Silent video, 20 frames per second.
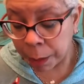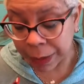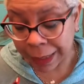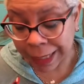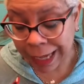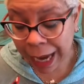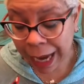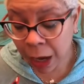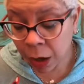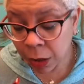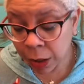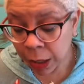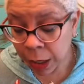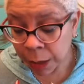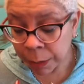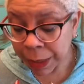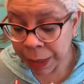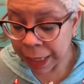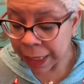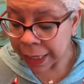But the
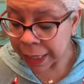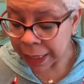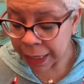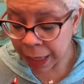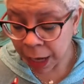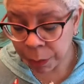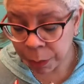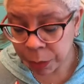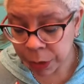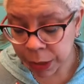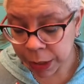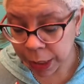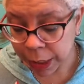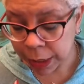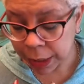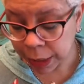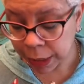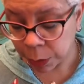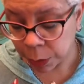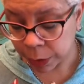outcome is not
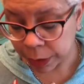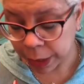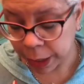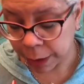precisely what